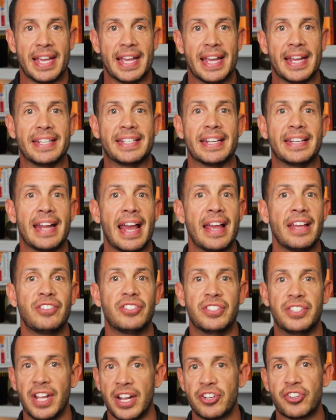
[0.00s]
In
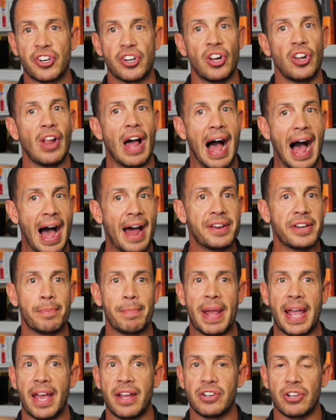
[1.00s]
today's digital,
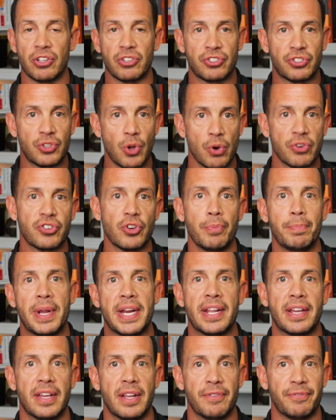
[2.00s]
on-demand, social
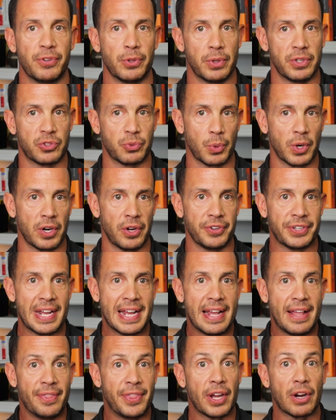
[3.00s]
media influence world,
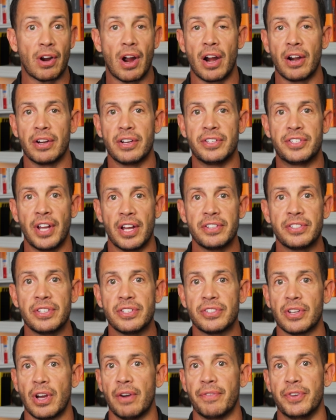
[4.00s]
there are
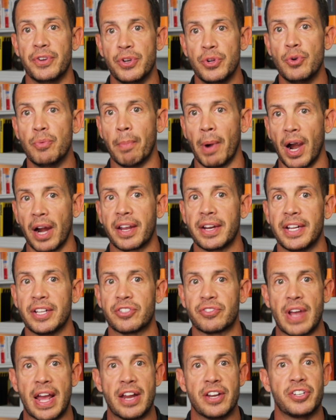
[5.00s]
dozens of new marketing
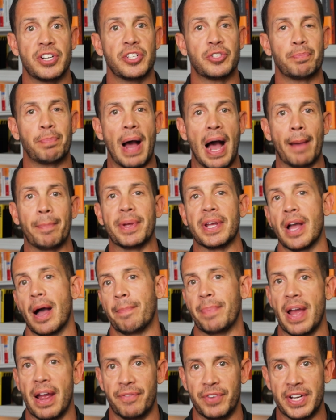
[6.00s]
strategies popping
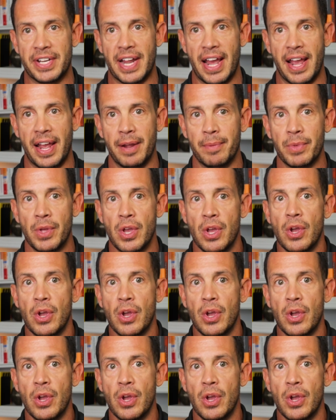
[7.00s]
up every day.